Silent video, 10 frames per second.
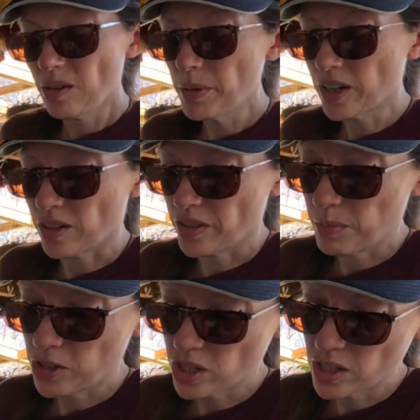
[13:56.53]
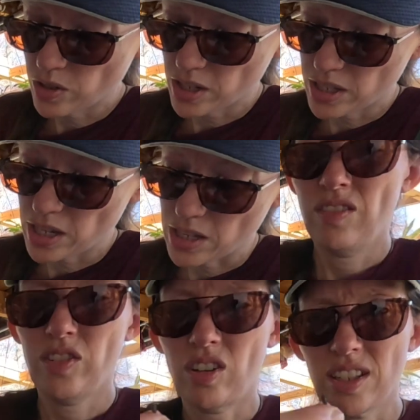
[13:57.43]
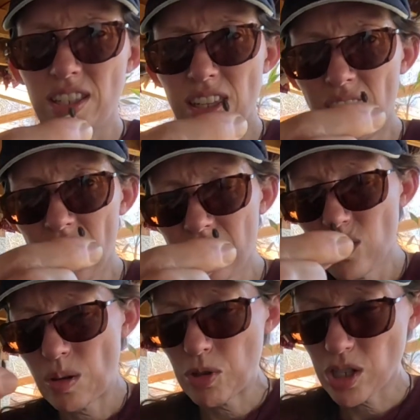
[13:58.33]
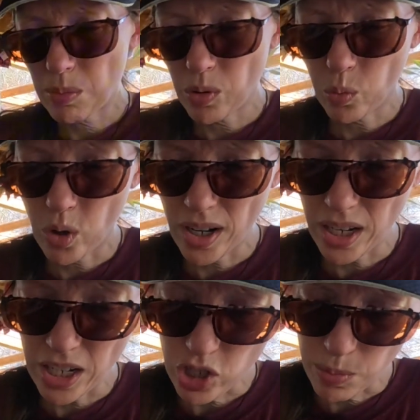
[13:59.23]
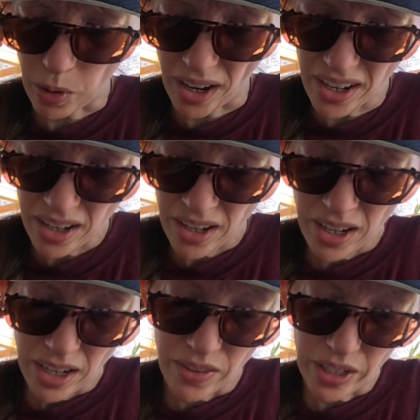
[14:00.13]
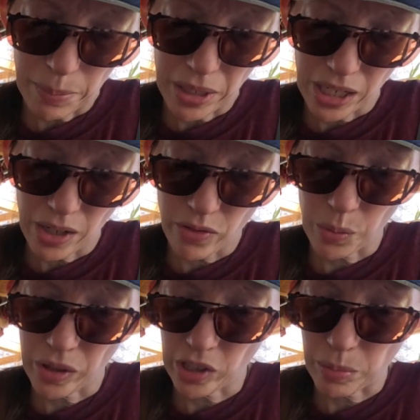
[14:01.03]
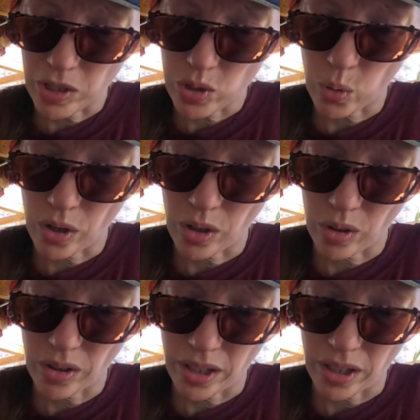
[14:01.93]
bigger, they're much easier to see. Y'all can see that? So I'm just gonna put one in each spot, and then I'm gonna cover it with a little bit of soil